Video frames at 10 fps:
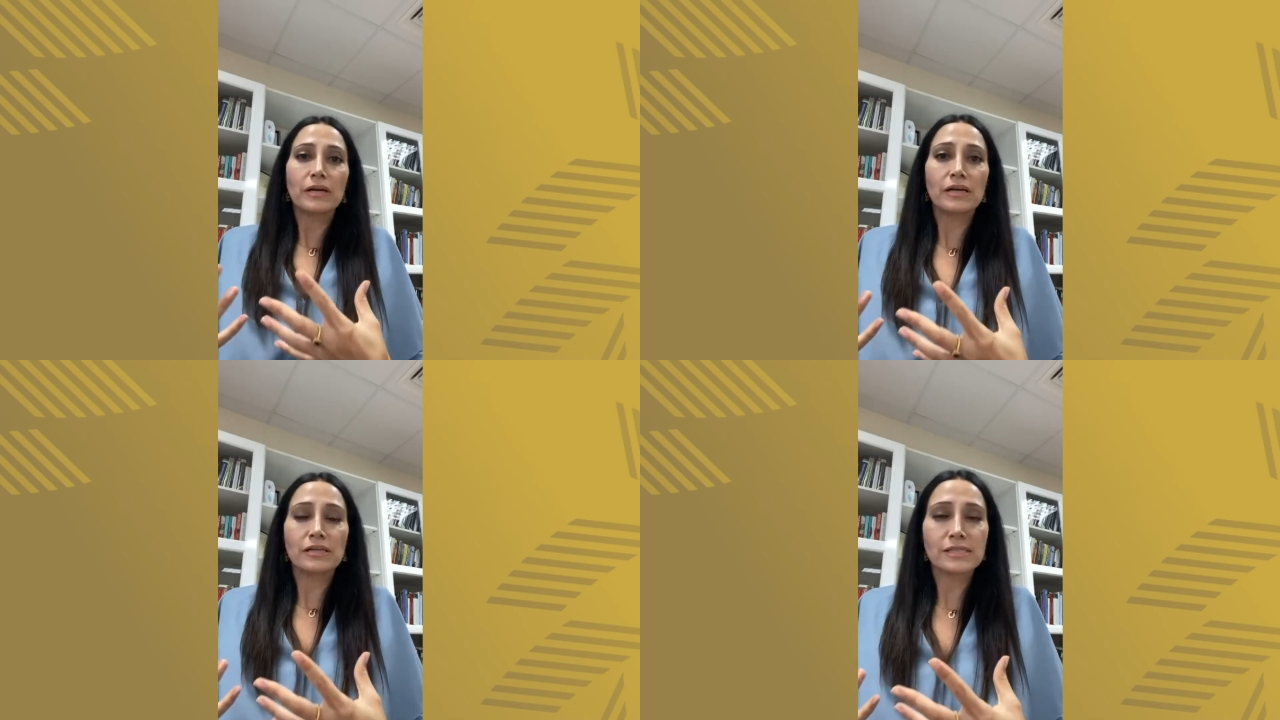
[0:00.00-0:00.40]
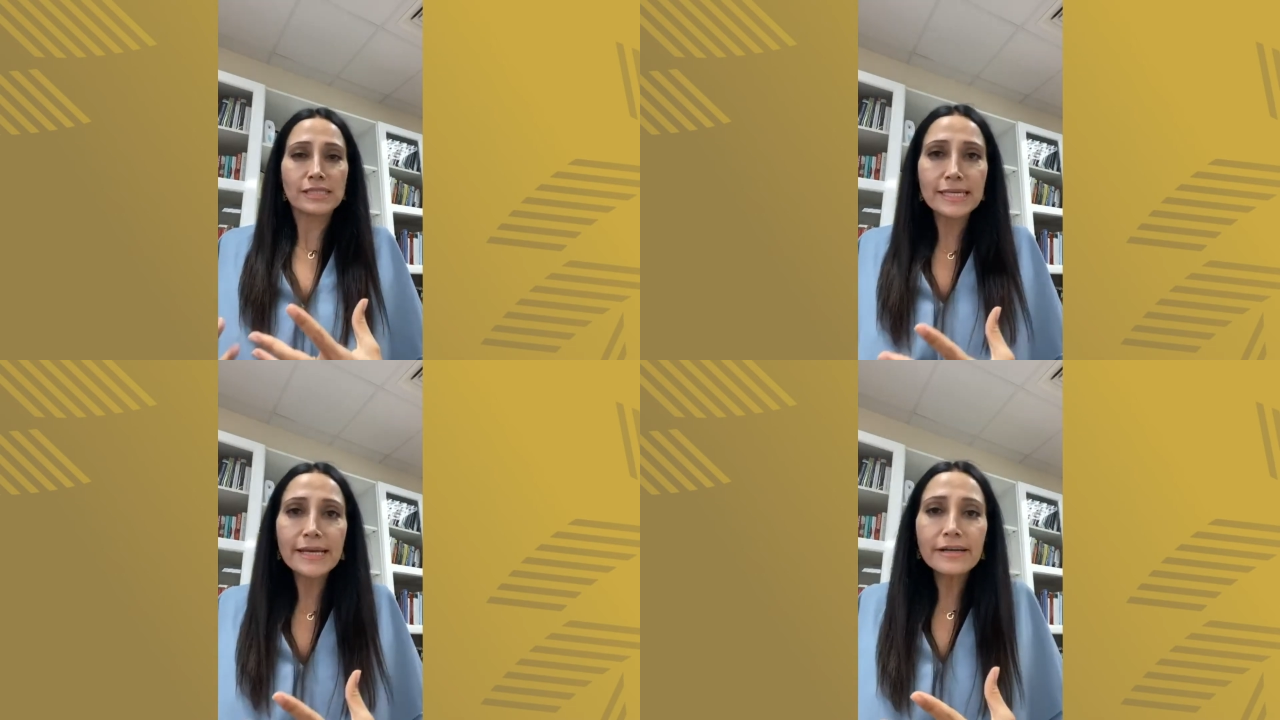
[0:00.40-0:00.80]

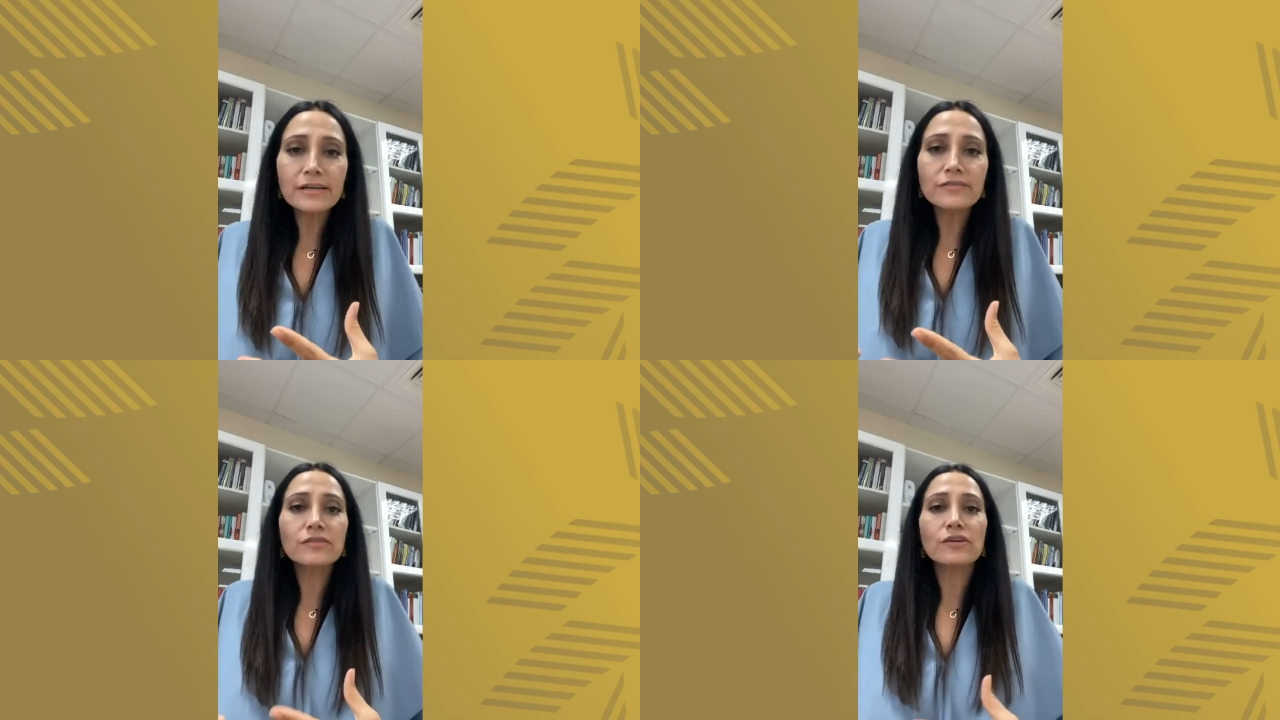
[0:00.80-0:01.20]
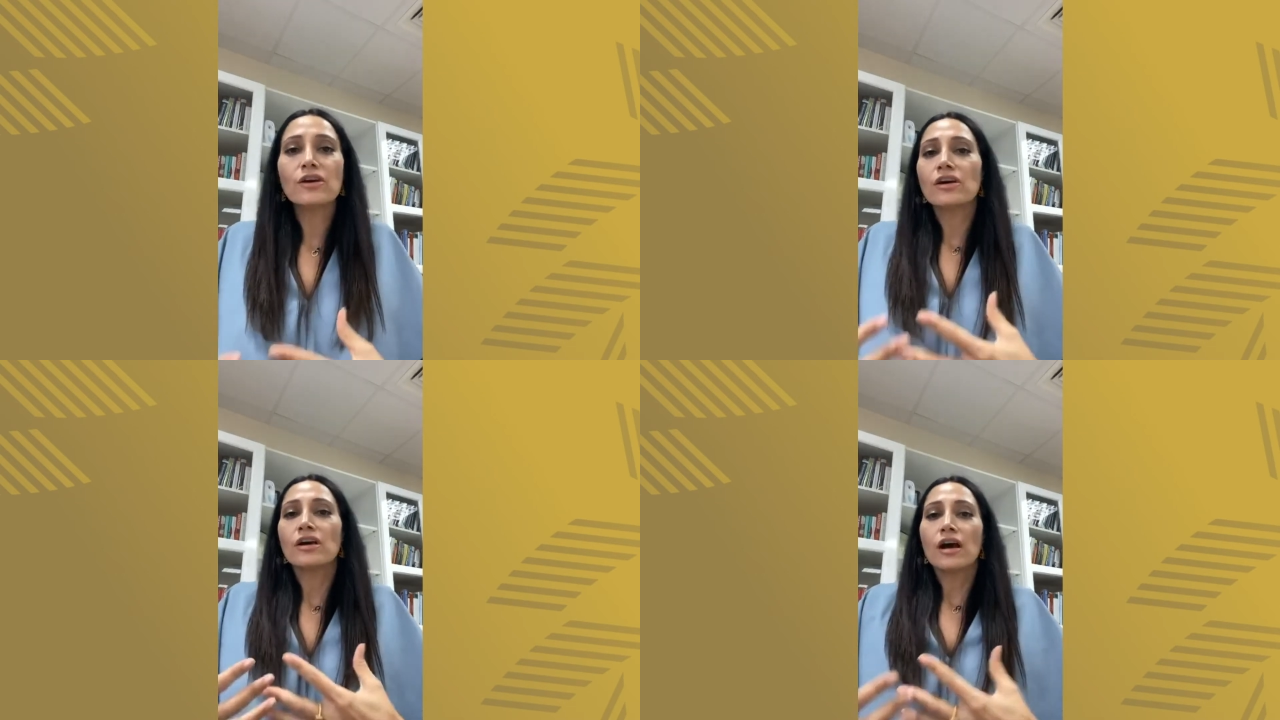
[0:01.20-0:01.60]
scared,
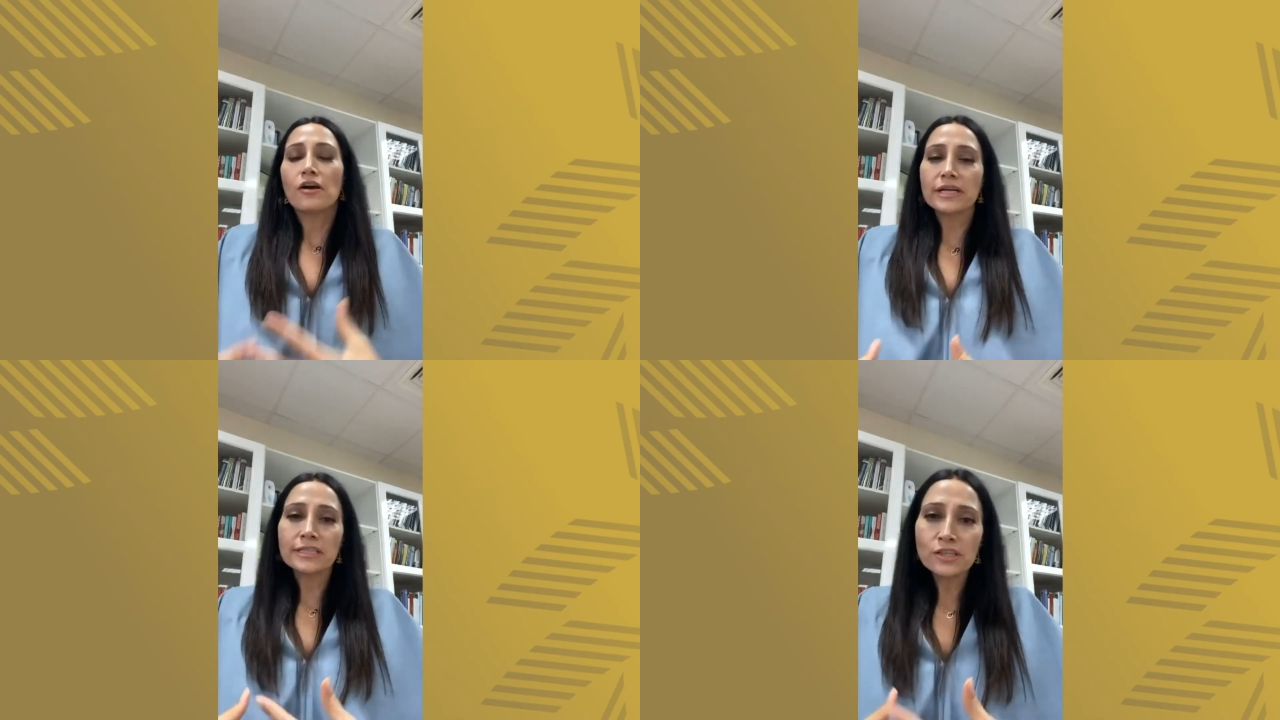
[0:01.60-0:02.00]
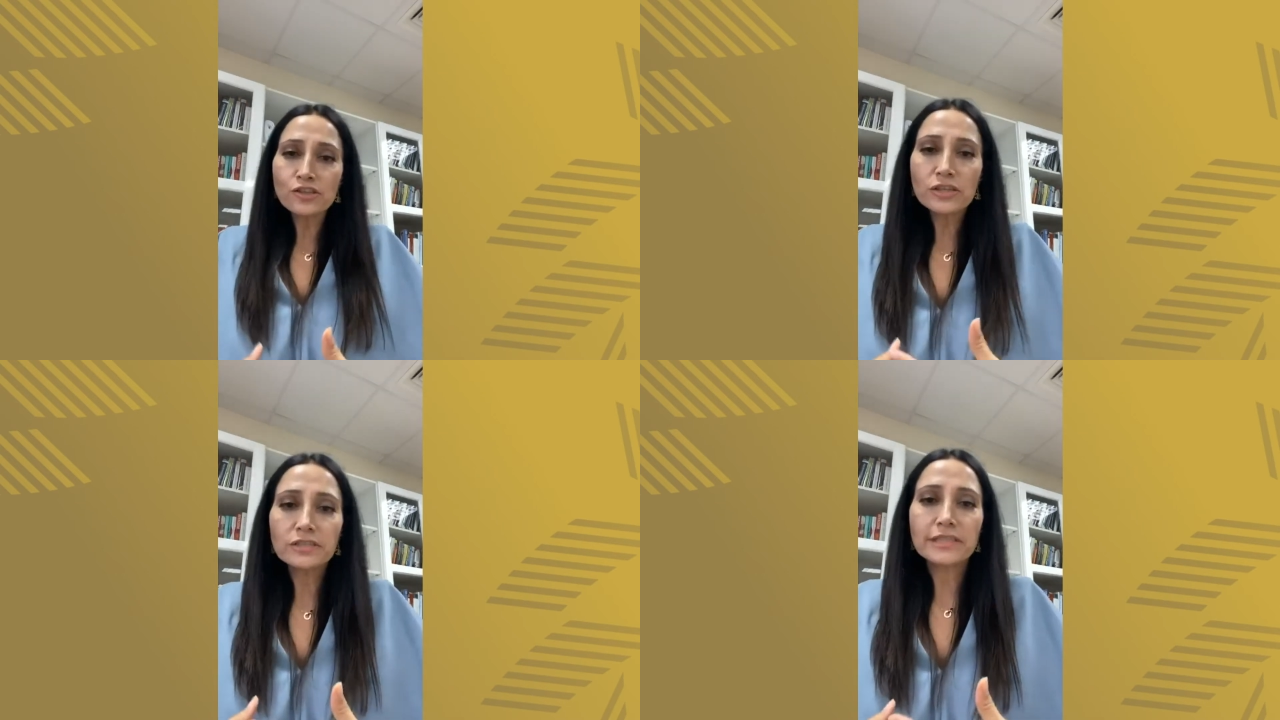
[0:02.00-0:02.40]
our
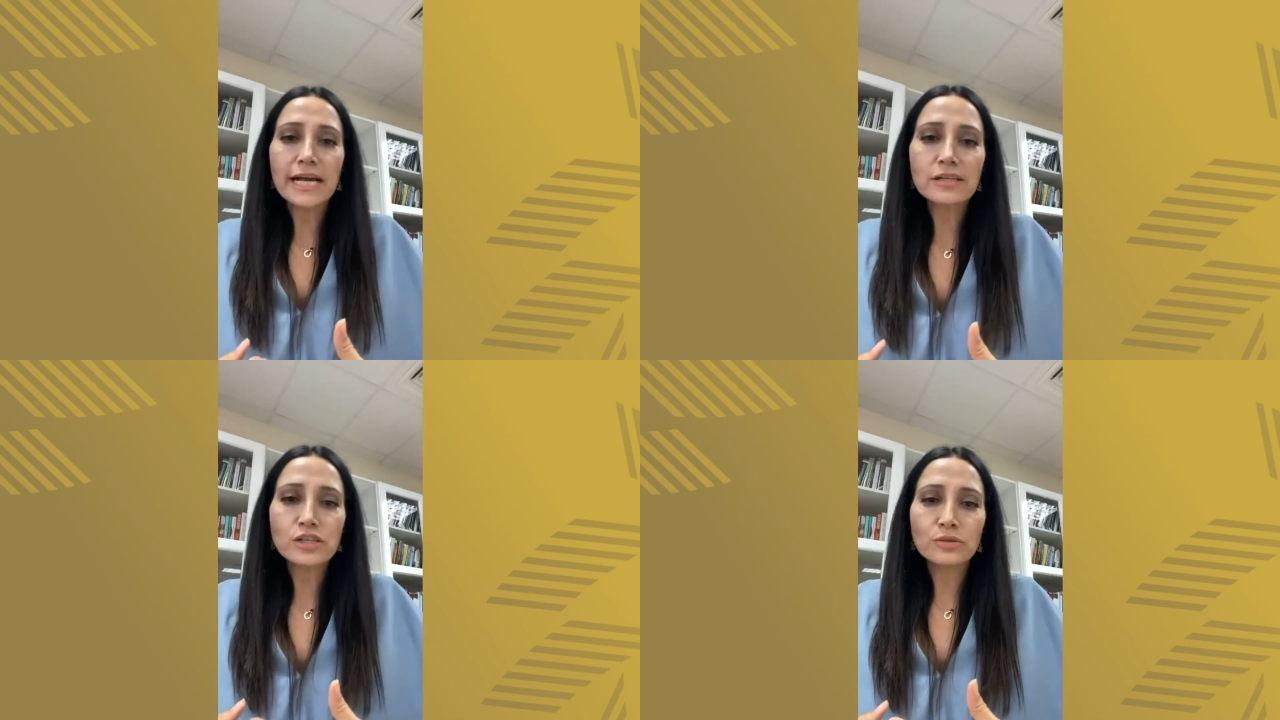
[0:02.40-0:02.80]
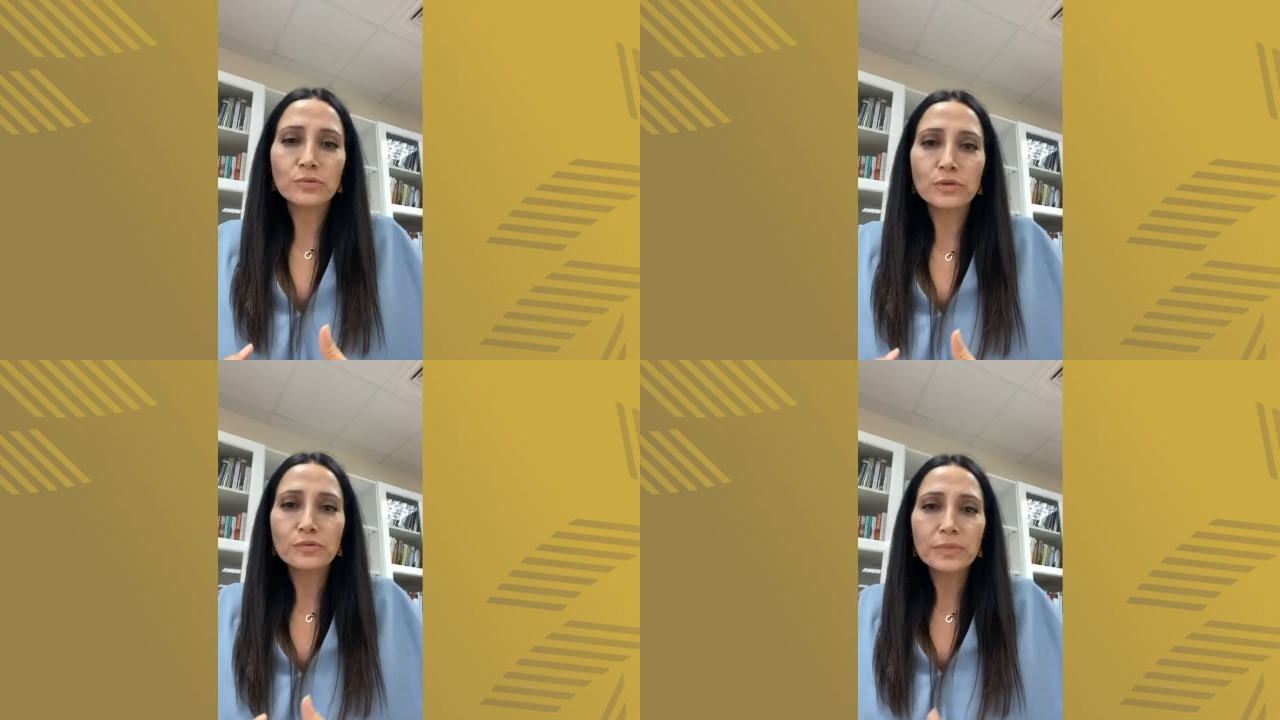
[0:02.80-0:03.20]
initial reaction
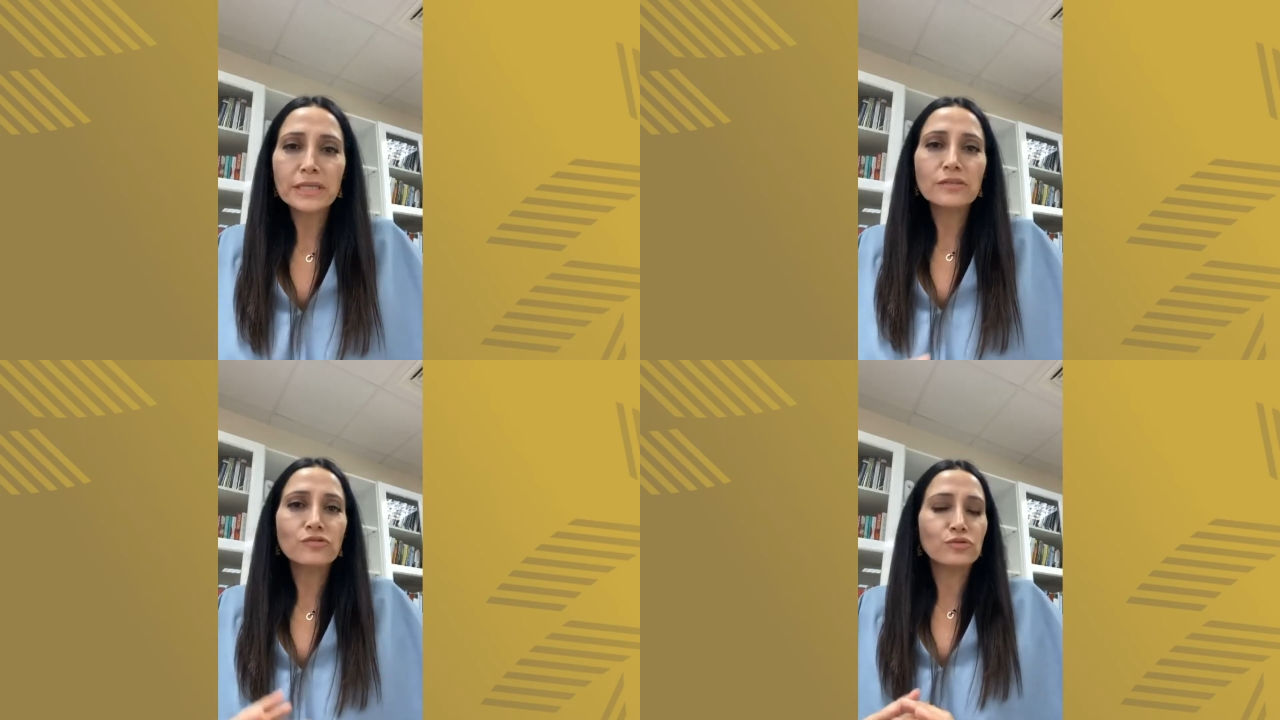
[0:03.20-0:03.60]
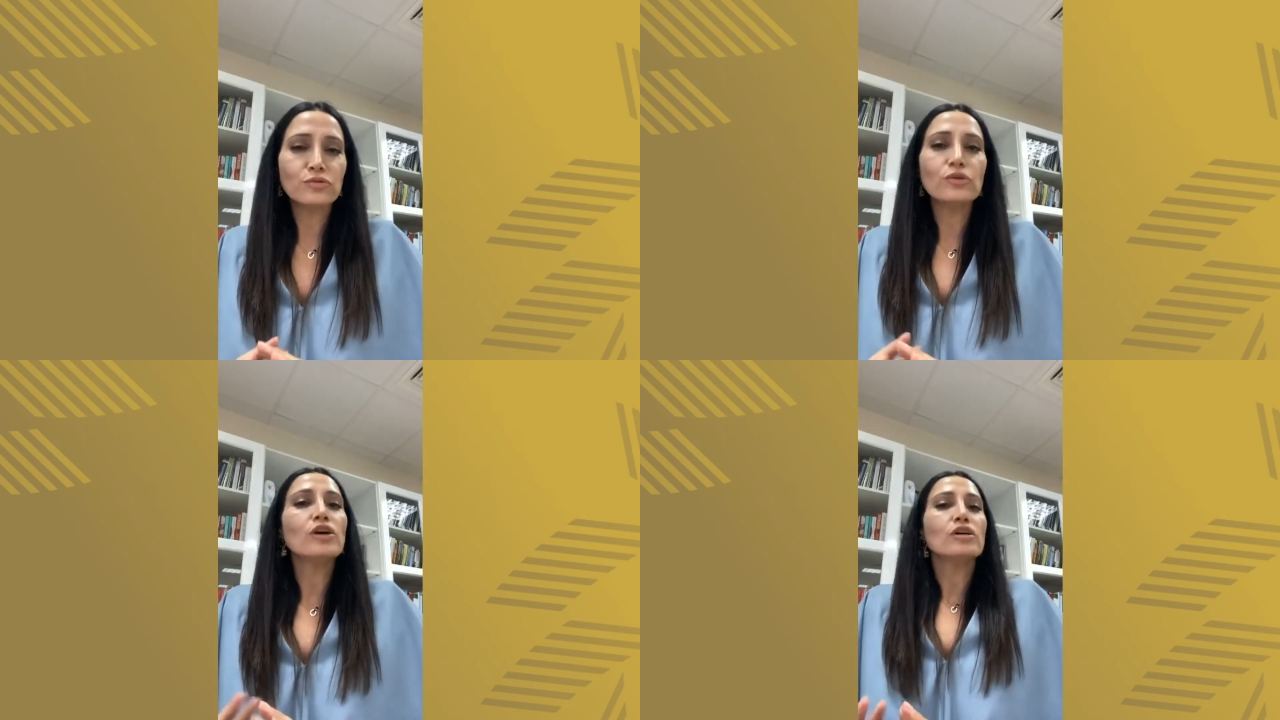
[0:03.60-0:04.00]
would be to